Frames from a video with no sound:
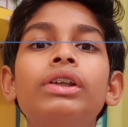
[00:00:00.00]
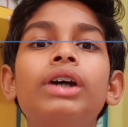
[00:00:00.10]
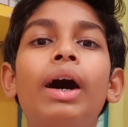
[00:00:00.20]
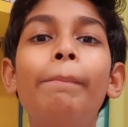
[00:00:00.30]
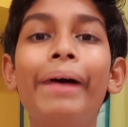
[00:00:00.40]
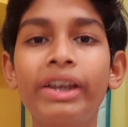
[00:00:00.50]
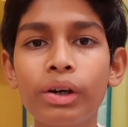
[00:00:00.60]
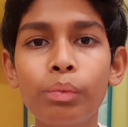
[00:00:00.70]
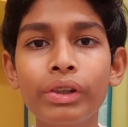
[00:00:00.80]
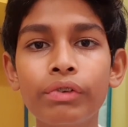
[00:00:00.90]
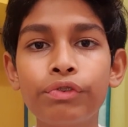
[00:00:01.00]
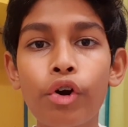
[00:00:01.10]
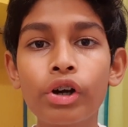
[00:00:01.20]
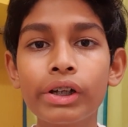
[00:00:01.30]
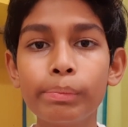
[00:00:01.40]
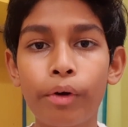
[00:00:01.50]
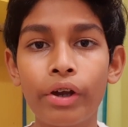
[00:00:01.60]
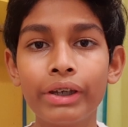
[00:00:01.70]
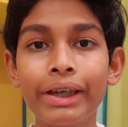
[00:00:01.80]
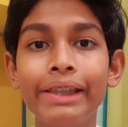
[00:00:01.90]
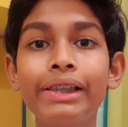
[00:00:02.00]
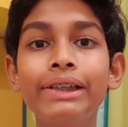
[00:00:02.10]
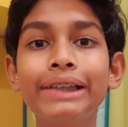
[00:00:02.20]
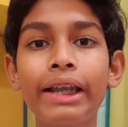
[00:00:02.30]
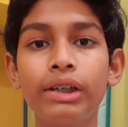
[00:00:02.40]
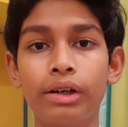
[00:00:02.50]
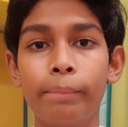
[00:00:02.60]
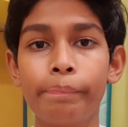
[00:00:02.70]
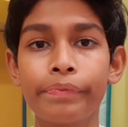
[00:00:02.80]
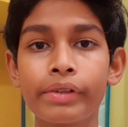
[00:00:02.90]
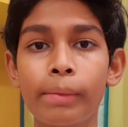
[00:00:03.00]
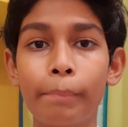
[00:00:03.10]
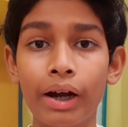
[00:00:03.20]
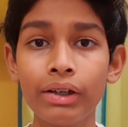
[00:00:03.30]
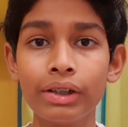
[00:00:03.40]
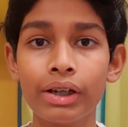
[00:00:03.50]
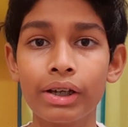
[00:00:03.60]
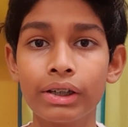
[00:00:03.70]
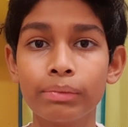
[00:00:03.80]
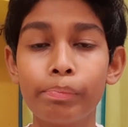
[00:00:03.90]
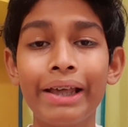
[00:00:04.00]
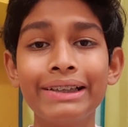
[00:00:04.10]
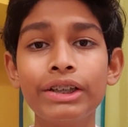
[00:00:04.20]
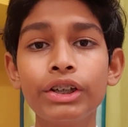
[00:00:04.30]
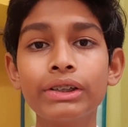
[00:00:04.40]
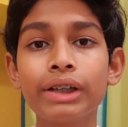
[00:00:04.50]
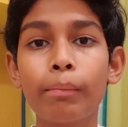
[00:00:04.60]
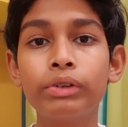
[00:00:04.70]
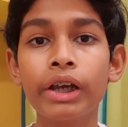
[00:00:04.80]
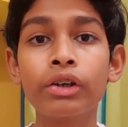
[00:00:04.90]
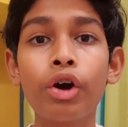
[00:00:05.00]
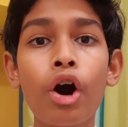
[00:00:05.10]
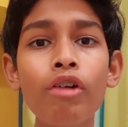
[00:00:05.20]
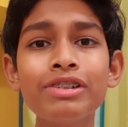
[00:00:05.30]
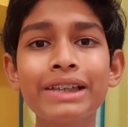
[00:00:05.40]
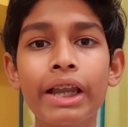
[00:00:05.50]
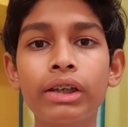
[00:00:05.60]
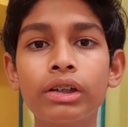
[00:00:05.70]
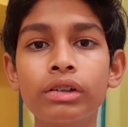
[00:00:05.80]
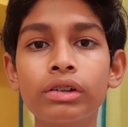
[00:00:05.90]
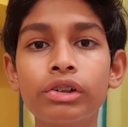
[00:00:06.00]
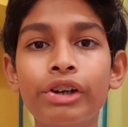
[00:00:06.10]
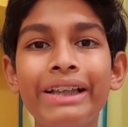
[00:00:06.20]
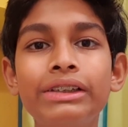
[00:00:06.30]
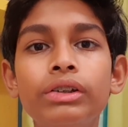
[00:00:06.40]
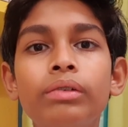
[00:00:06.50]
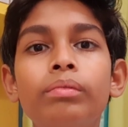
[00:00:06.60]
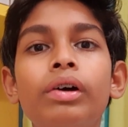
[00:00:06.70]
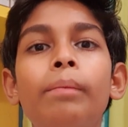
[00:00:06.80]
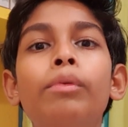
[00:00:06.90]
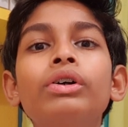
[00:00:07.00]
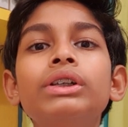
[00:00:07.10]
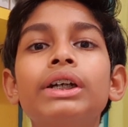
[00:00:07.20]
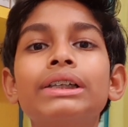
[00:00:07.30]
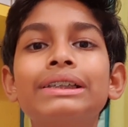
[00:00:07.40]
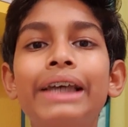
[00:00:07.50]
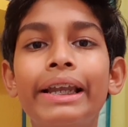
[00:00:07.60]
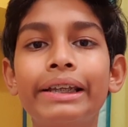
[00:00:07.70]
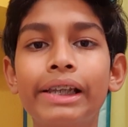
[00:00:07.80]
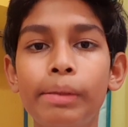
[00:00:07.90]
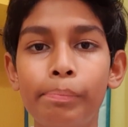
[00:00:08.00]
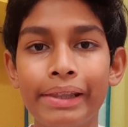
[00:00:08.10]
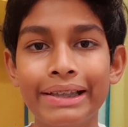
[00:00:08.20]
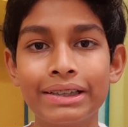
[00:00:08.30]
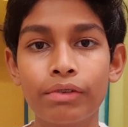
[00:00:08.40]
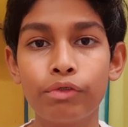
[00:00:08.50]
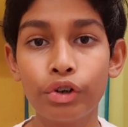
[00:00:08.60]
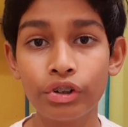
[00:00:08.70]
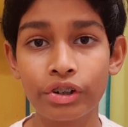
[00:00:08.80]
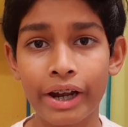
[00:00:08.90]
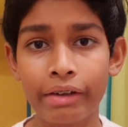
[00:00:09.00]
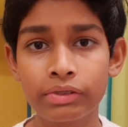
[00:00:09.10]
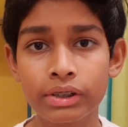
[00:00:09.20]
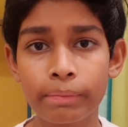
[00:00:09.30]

are better with the focal point in the center, but placing your subject off center creates your most aesthetically pleasing photographs.